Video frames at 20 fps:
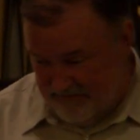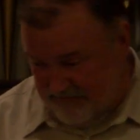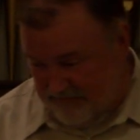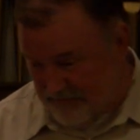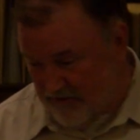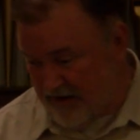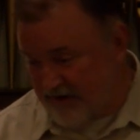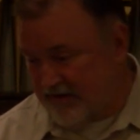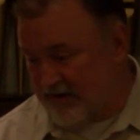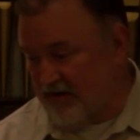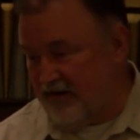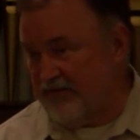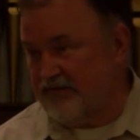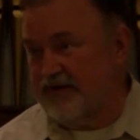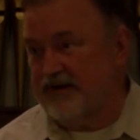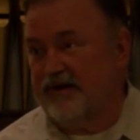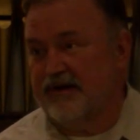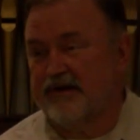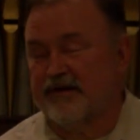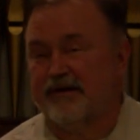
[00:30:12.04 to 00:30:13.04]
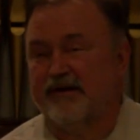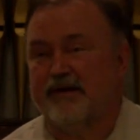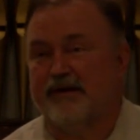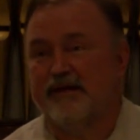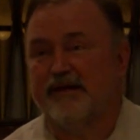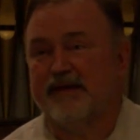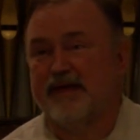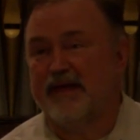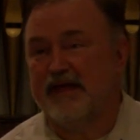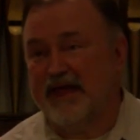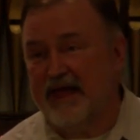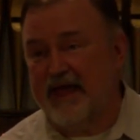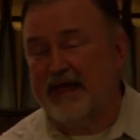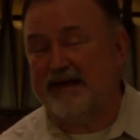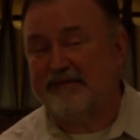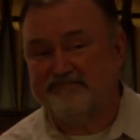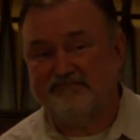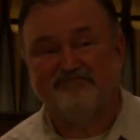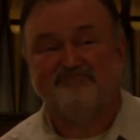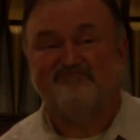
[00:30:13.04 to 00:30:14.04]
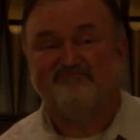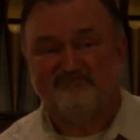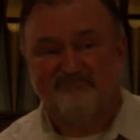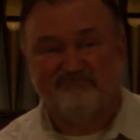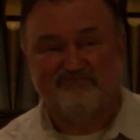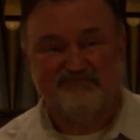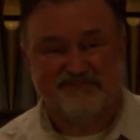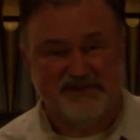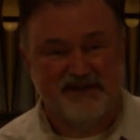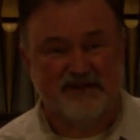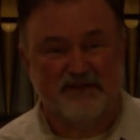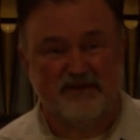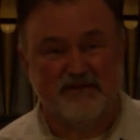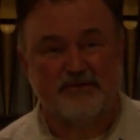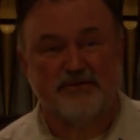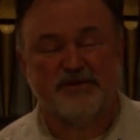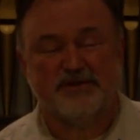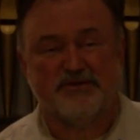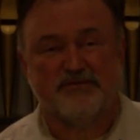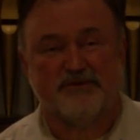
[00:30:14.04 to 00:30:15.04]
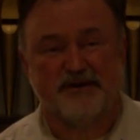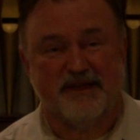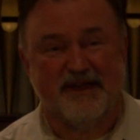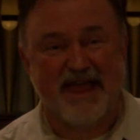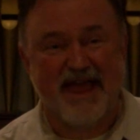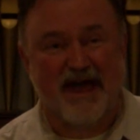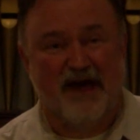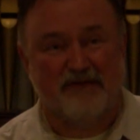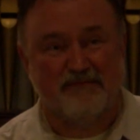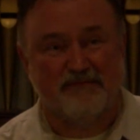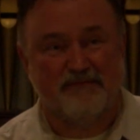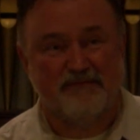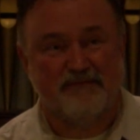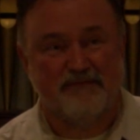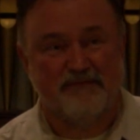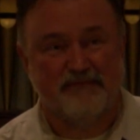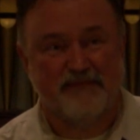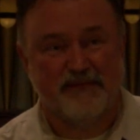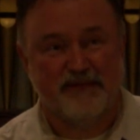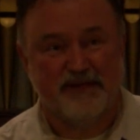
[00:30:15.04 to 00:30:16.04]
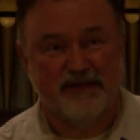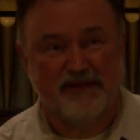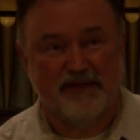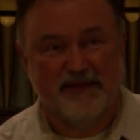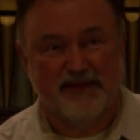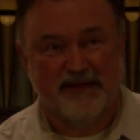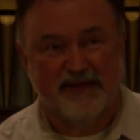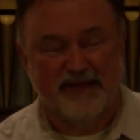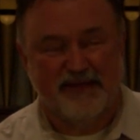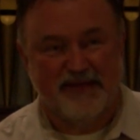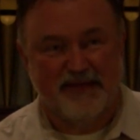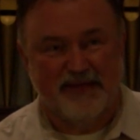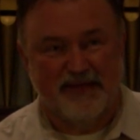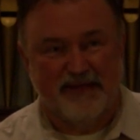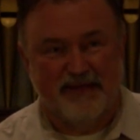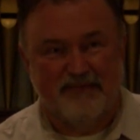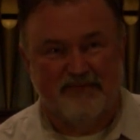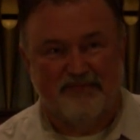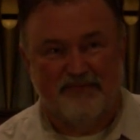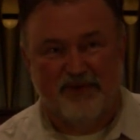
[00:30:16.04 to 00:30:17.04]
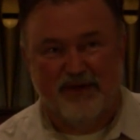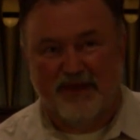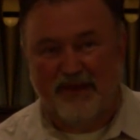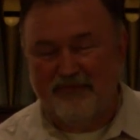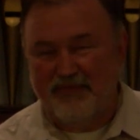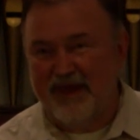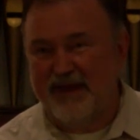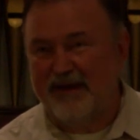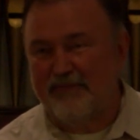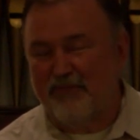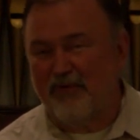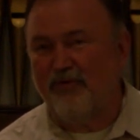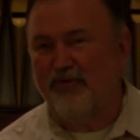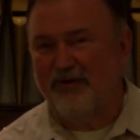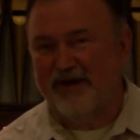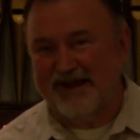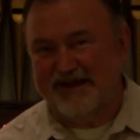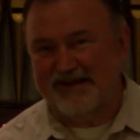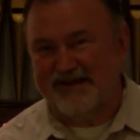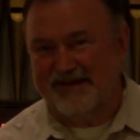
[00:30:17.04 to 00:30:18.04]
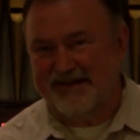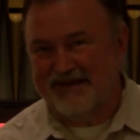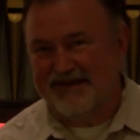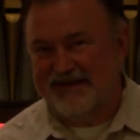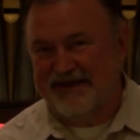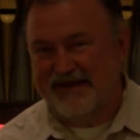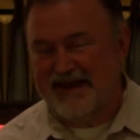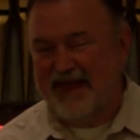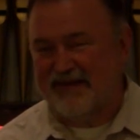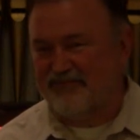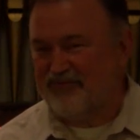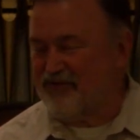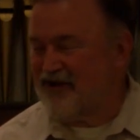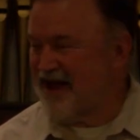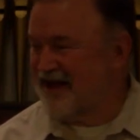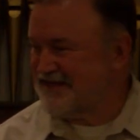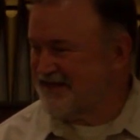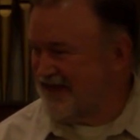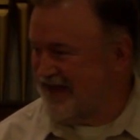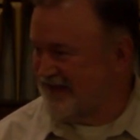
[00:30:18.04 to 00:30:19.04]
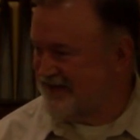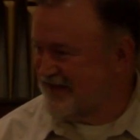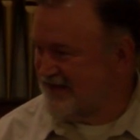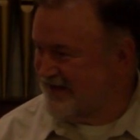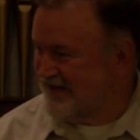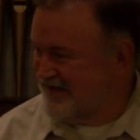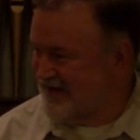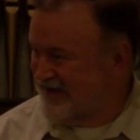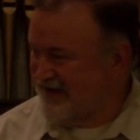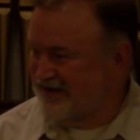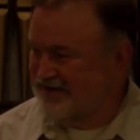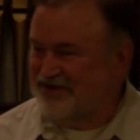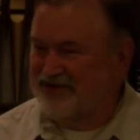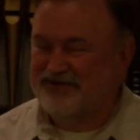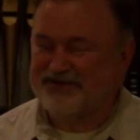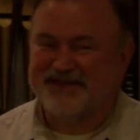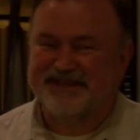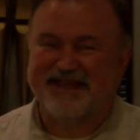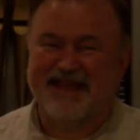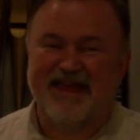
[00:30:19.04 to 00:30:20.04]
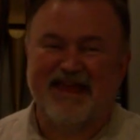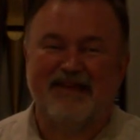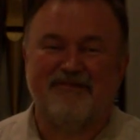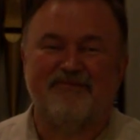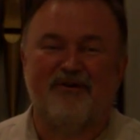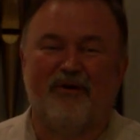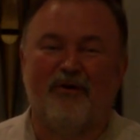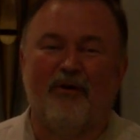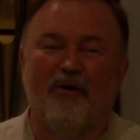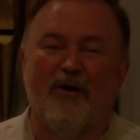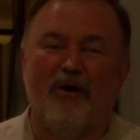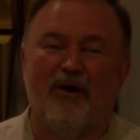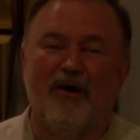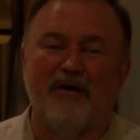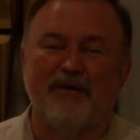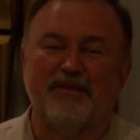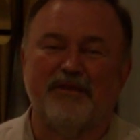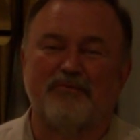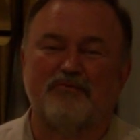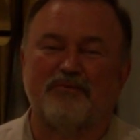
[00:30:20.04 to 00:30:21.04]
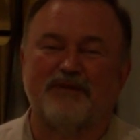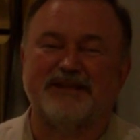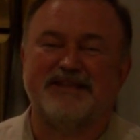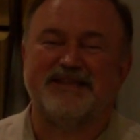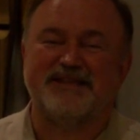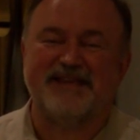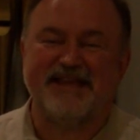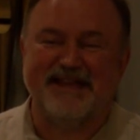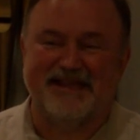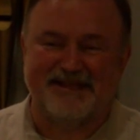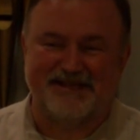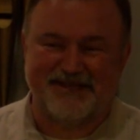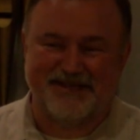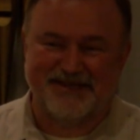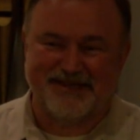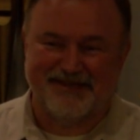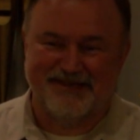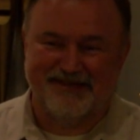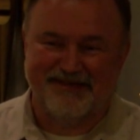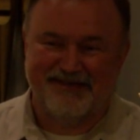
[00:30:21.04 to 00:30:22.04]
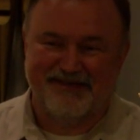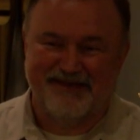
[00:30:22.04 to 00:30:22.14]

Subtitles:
Brought it over here and did a little sorting out. But I made a point in that process to save all the receipts